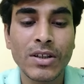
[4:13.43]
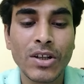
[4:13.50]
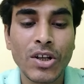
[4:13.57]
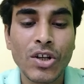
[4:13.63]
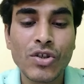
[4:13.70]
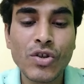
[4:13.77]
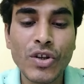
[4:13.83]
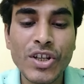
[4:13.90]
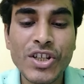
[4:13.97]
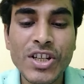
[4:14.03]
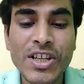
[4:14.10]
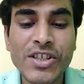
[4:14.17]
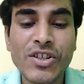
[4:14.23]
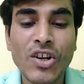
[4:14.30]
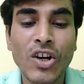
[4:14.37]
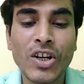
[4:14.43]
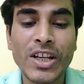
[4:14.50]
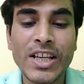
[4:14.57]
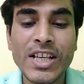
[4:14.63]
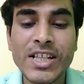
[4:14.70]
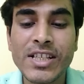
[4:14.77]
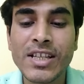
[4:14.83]
So it is
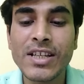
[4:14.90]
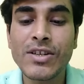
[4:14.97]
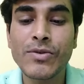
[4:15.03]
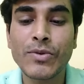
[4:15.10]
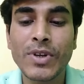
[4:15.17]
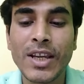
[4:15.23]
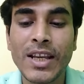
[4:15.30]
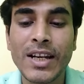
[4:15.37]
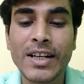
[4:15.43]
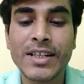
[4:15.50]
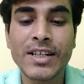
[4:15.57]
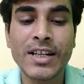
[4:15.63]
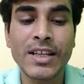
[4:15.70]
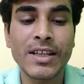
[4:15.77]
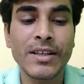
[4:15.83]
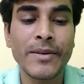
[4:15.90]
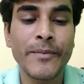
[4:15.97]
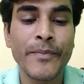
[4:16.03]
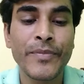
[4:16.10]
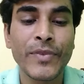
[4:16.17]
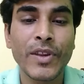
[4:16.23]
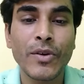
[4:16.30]
not easy to kill a
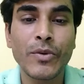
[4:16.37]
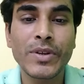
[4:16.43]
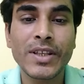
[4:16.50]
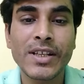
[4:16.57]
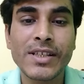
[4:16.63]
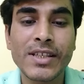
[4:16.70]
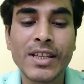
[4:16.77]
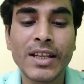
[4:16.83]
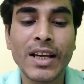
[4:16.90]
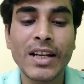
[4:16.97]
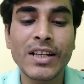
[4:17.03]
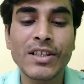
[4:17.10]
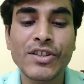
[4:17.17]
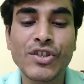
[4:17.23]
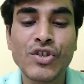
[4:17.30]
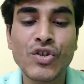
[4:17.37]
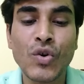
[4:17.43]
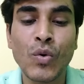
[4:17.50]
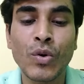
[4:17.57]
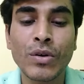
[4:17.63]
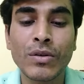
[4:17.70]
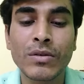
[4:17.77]
tree with a single
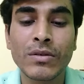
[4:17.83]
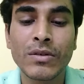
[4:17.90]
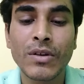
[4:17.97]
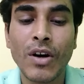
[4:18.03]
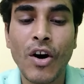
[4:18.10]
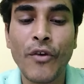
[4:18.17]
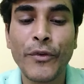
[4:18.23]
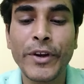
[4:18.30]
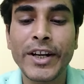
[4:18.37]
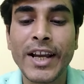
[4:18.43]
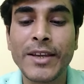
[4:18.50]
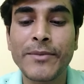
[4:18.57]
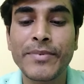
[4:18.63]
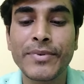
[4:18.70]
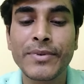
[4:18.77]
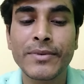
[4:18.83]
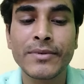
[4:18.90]
stroke of a knife.